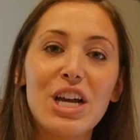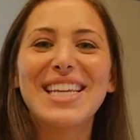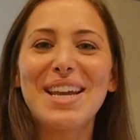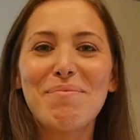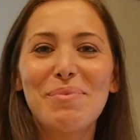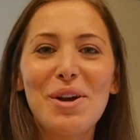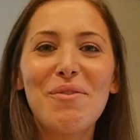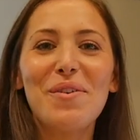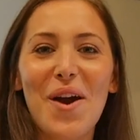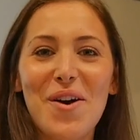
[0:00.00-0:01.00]
to improve
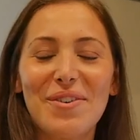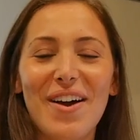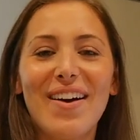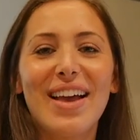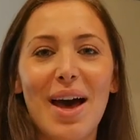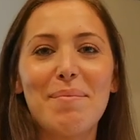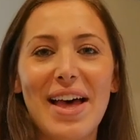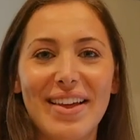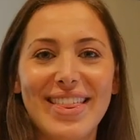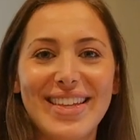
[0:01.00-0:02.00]
your overall gum
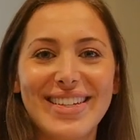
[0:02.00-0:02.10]
health.